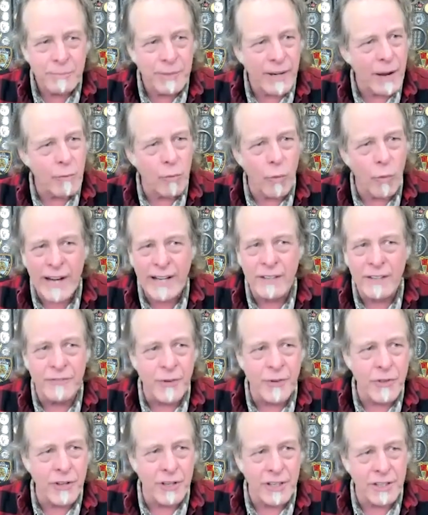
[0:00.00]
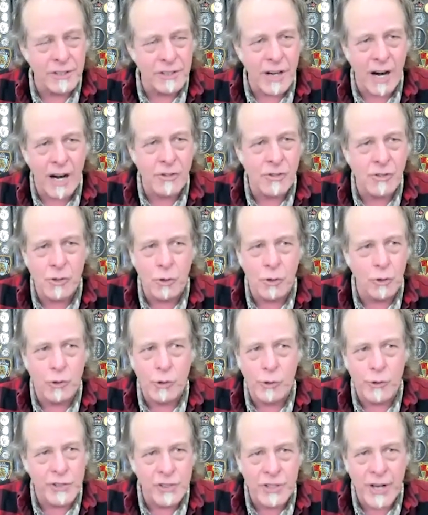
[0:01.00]
but I'm waiting for the guitar solo
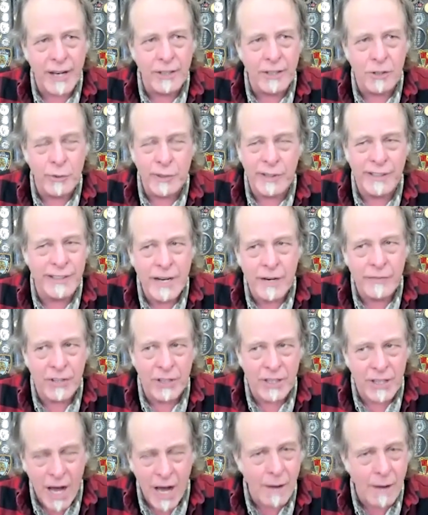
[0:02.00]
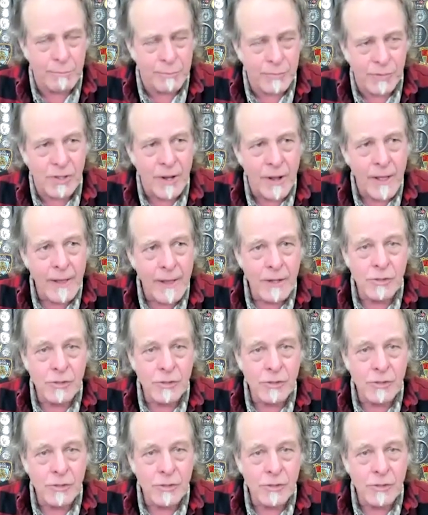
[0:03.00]
crescendo, and it never comes.